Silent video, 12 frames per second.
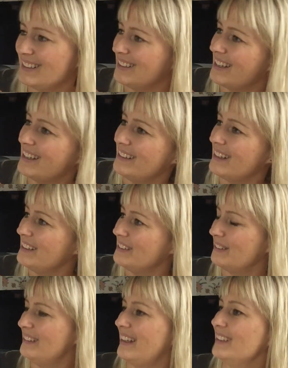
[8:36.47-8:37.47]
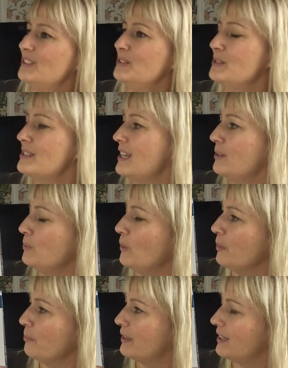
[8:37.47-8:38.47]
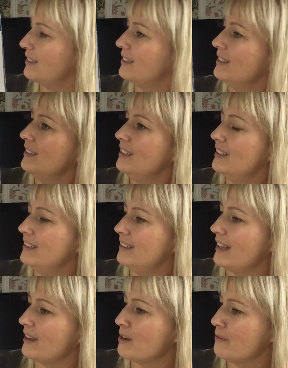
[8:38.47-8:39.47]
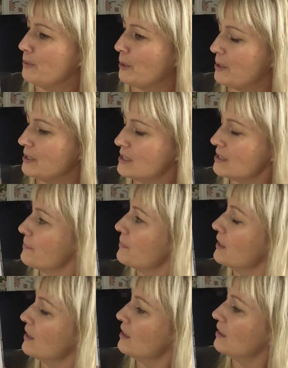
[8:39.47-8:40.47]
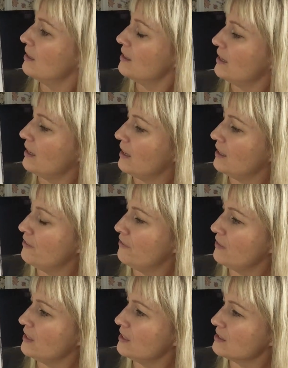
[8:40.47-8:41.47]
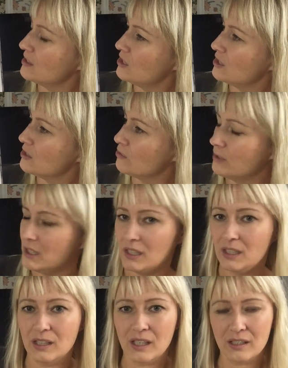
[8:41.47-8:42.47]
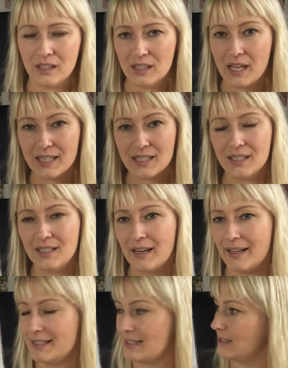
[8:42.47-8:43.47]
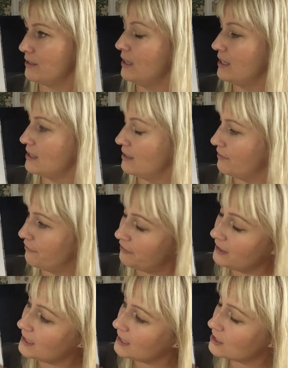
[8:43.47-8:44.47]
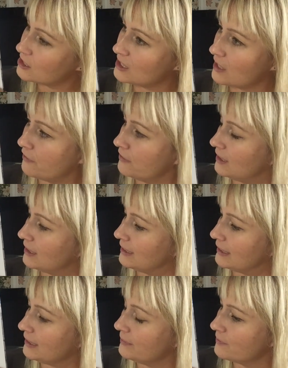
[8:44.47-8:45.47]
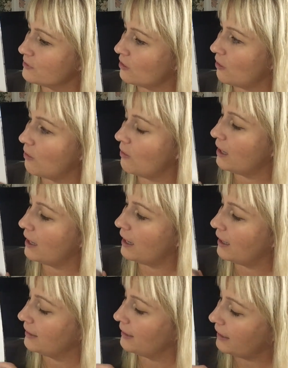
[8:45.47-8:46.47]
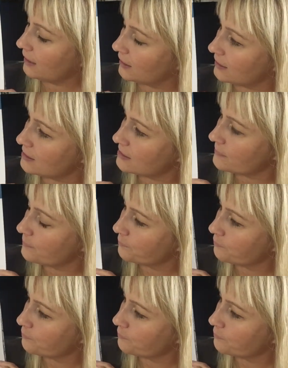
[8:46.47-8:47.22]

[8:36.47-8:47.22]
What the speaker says: I don't like to use that word, but in lack of words, it feels just really, it has a nice finish, definitely. So I like it.